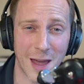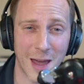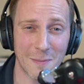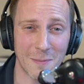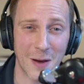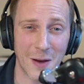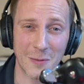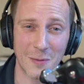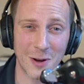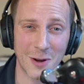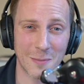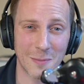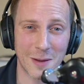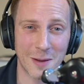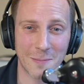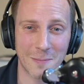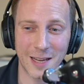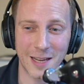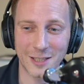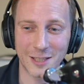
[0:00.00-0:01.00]
maybe I would have
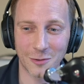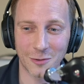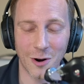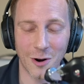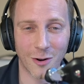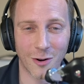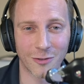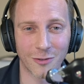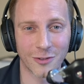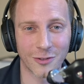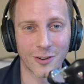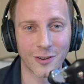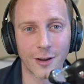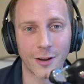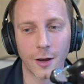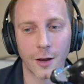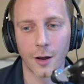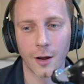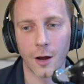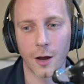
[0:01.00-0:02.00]
been better off.
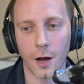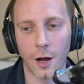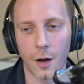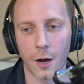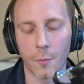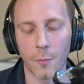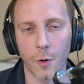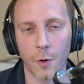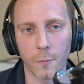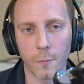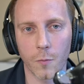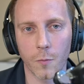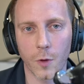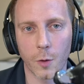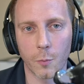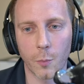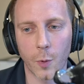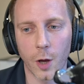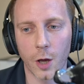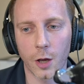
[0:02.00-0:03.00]
Um,
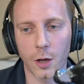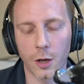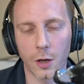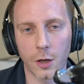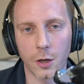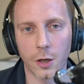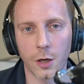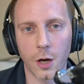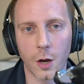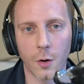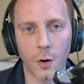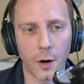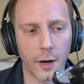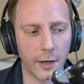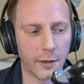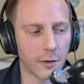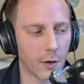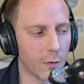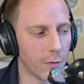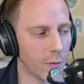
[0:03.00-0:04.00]
but you know, I
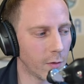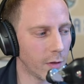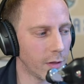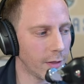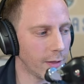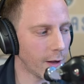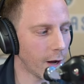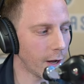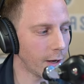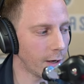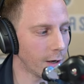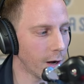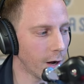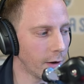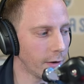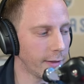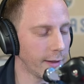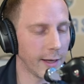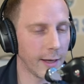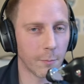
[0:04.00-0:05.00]
don't. I I
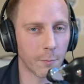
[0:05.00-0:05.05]
think